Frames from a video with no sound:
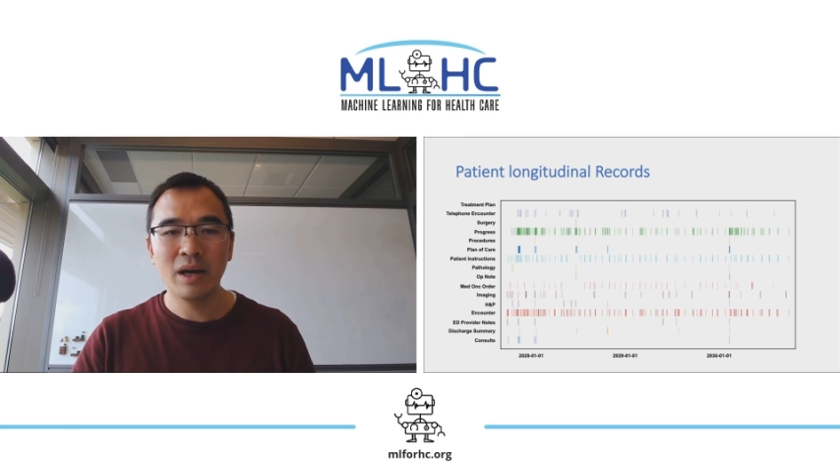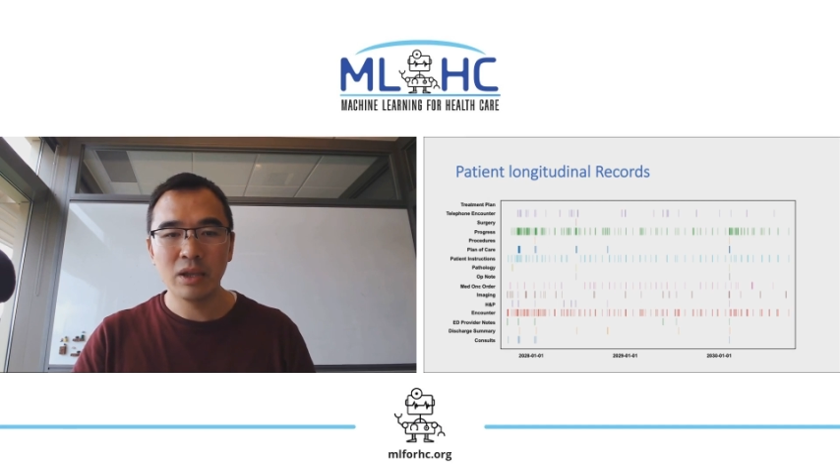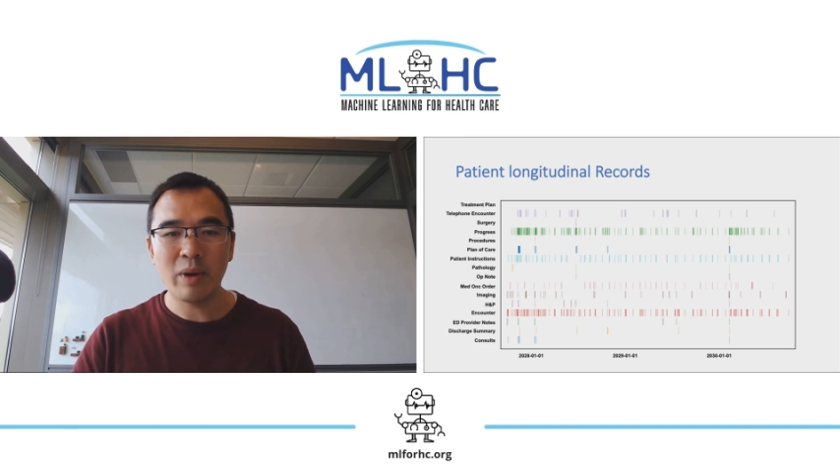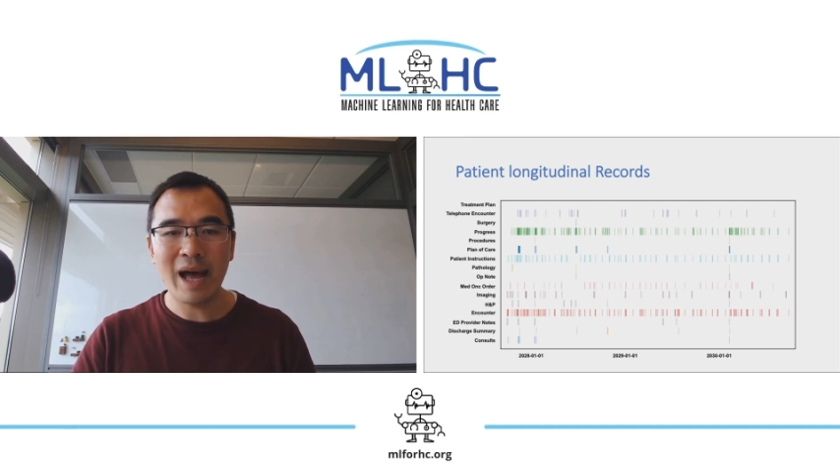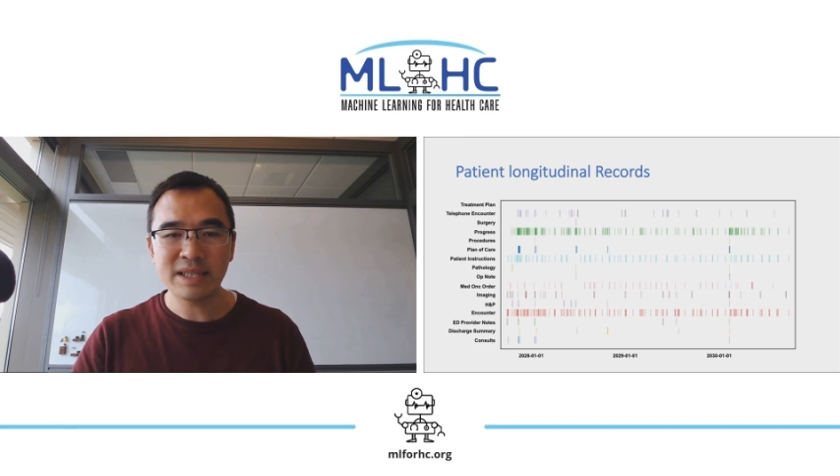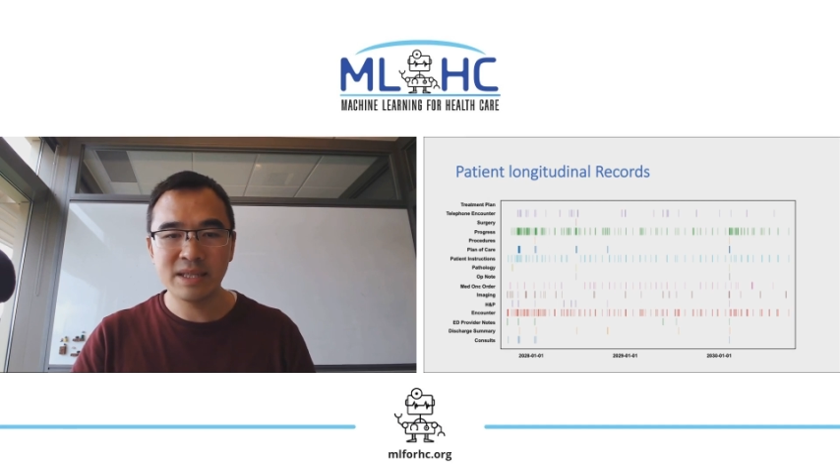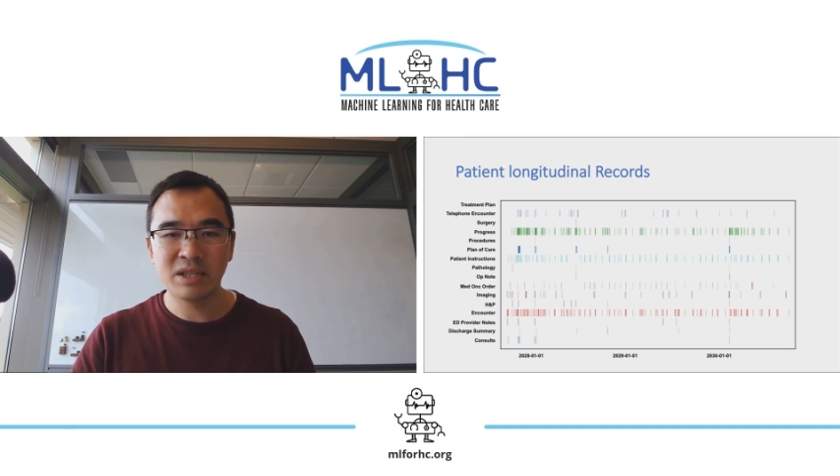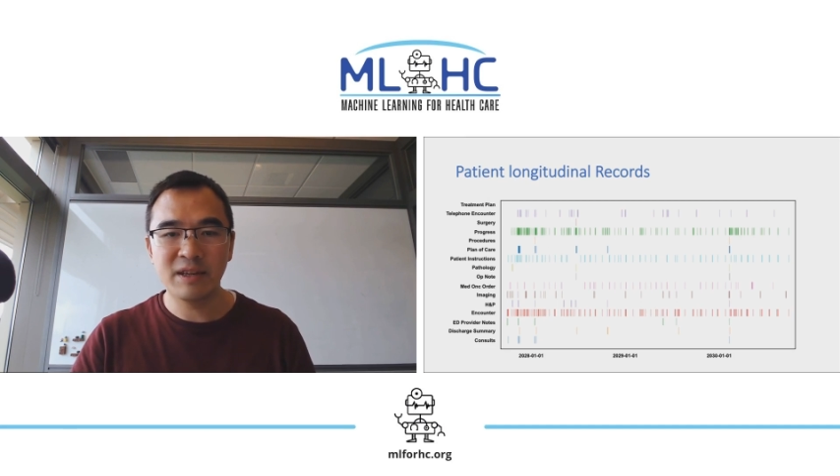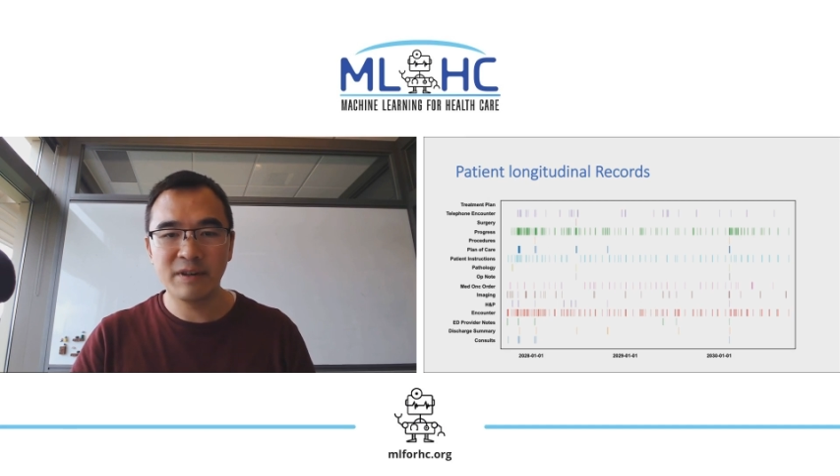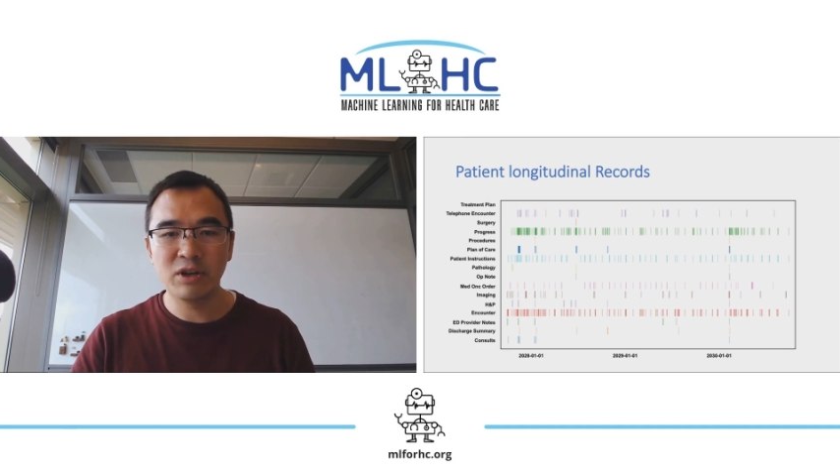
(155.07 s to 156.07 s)
the y-axis are
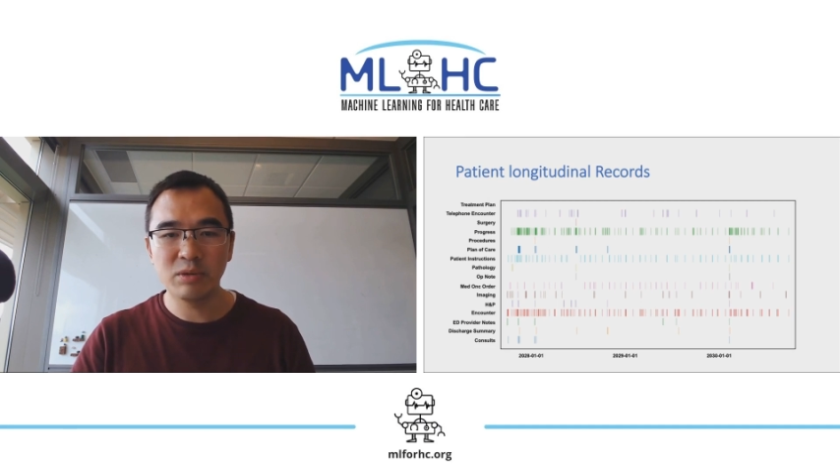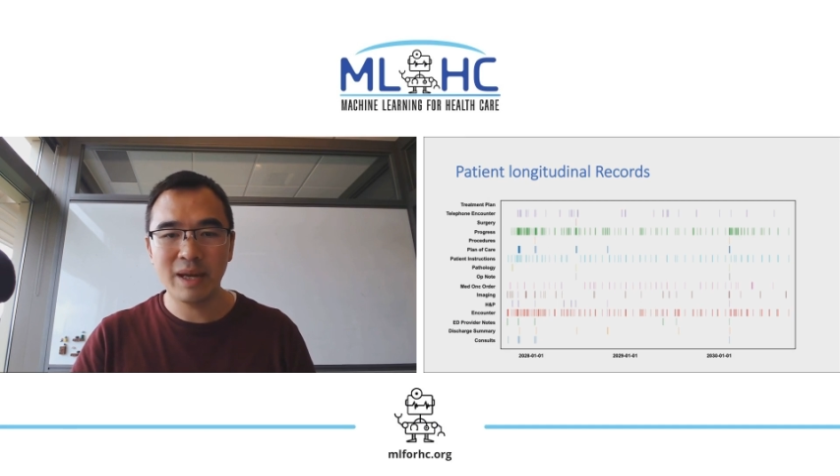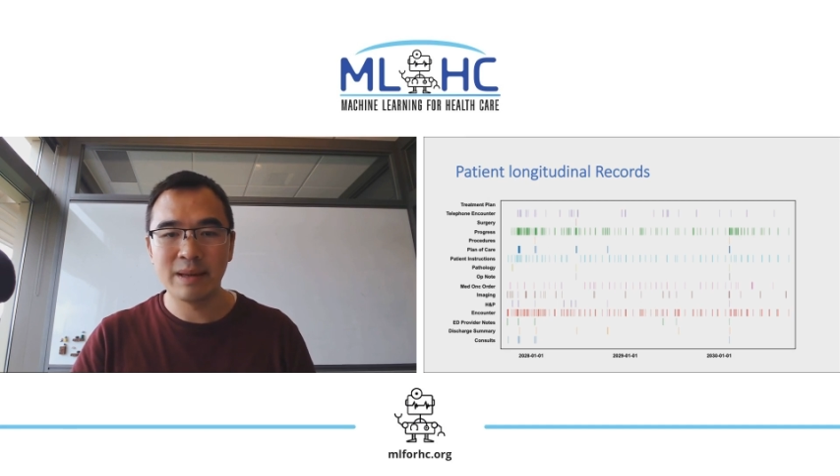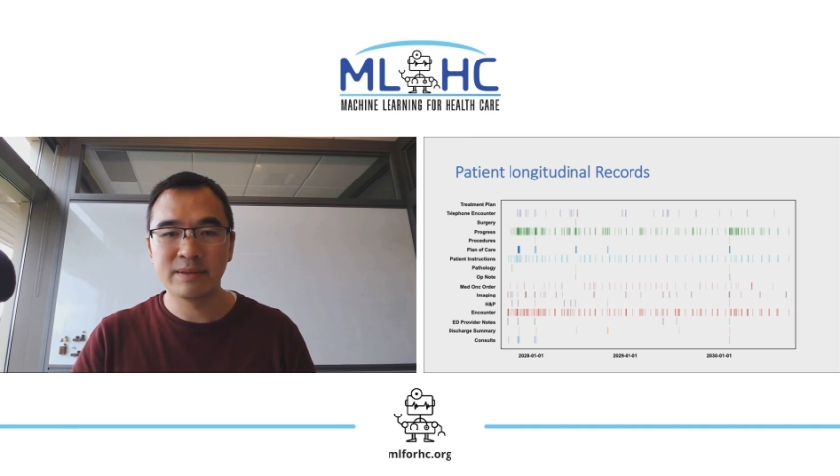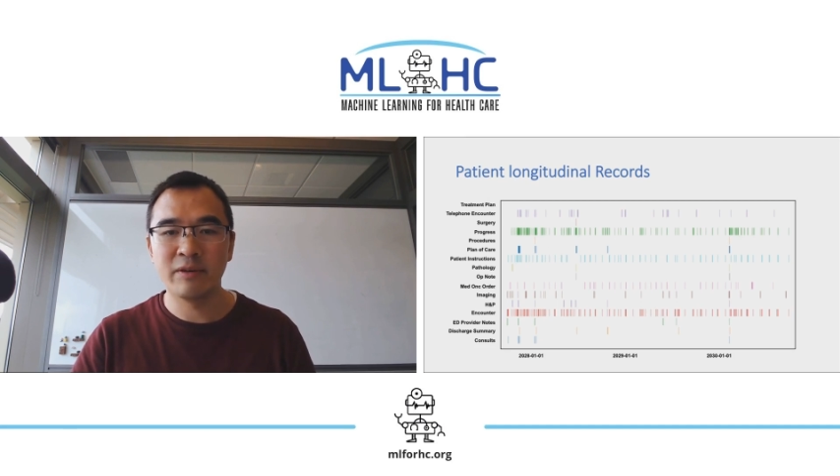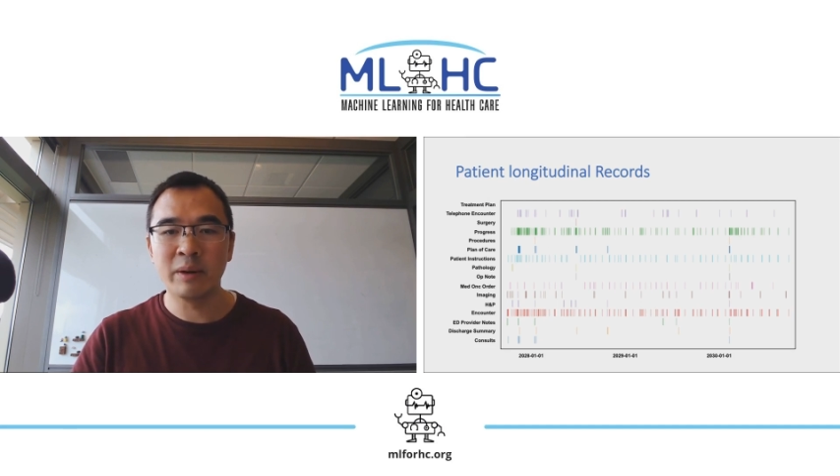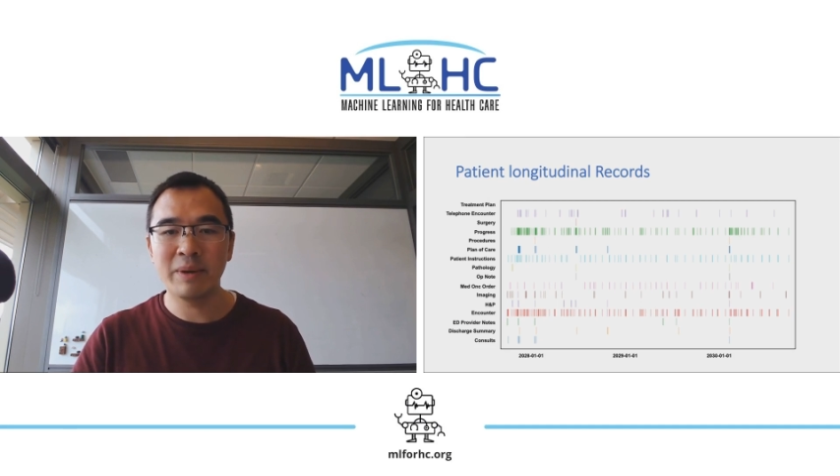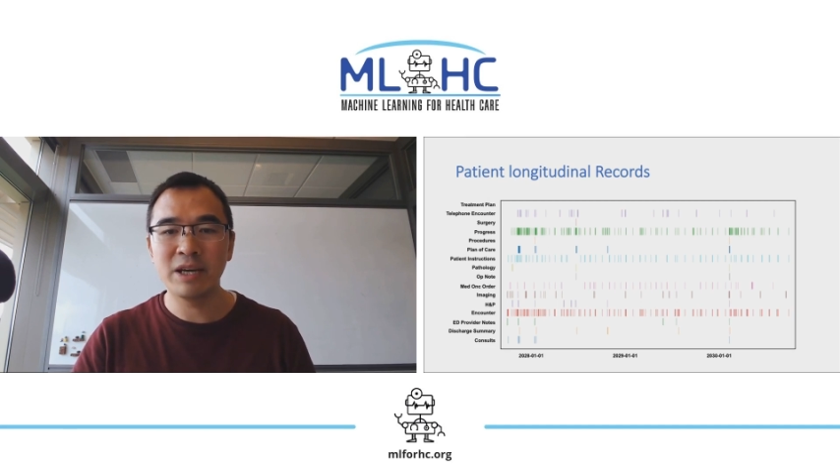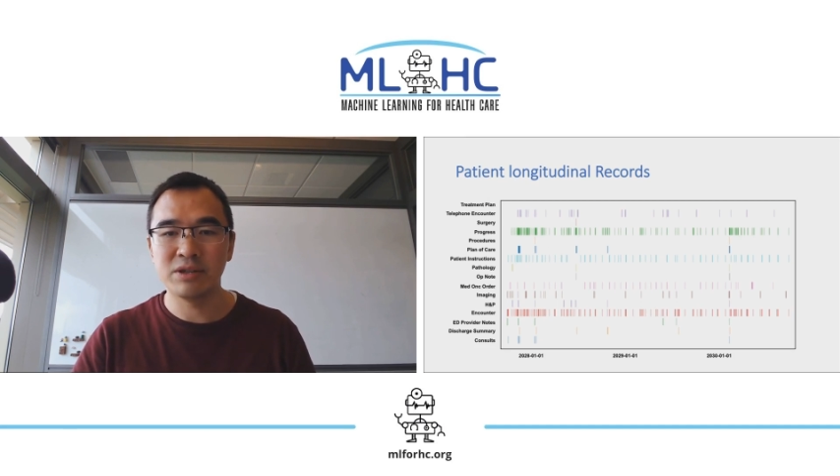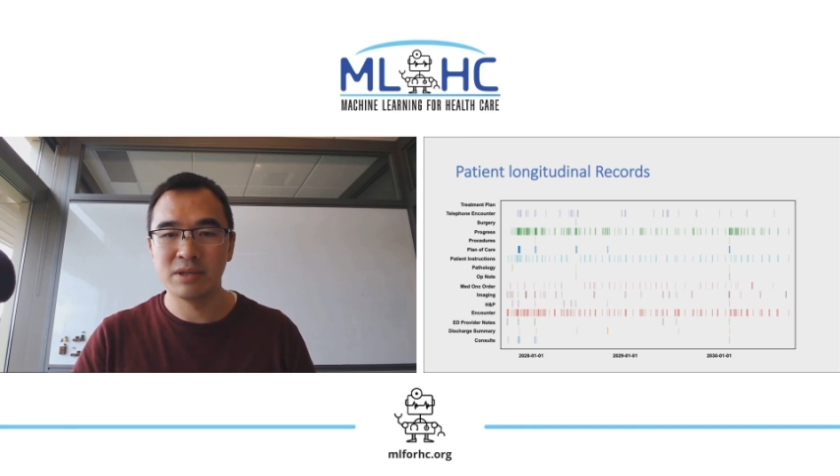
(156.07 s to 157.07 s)
different note types for one
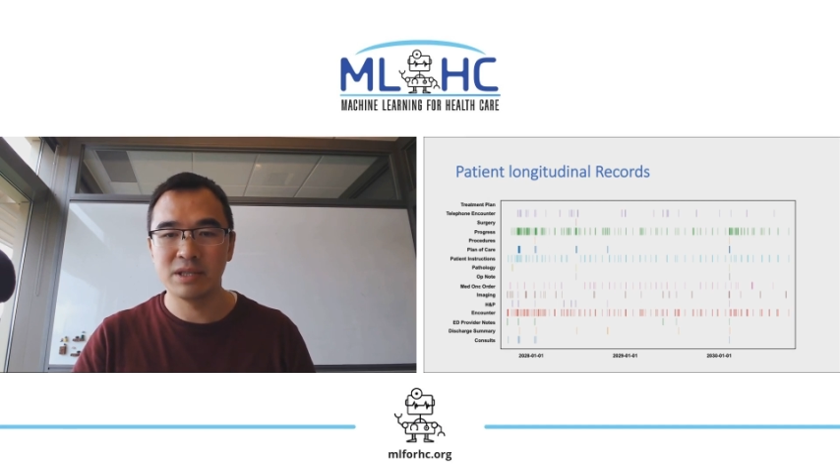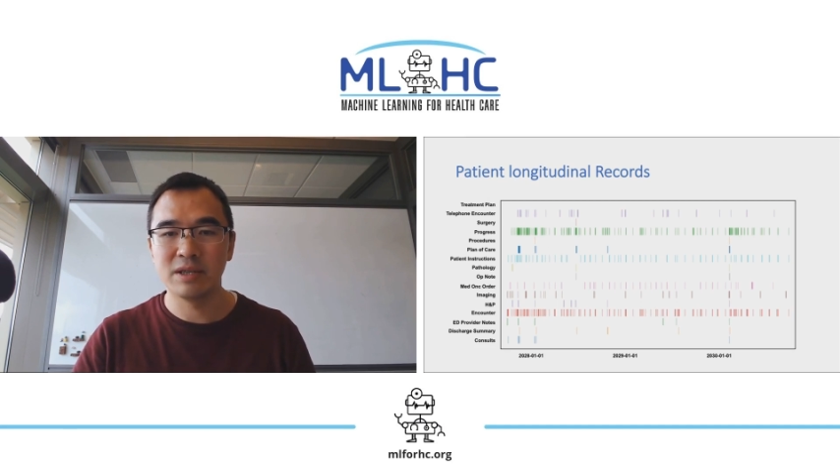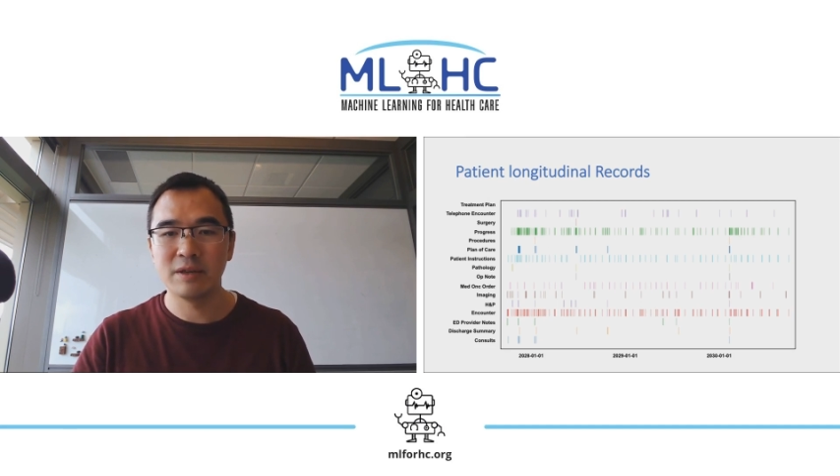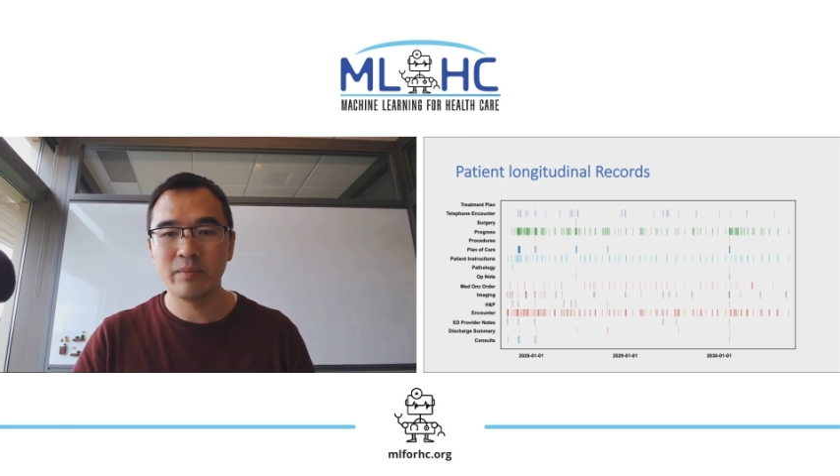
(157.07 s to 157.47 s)
patient.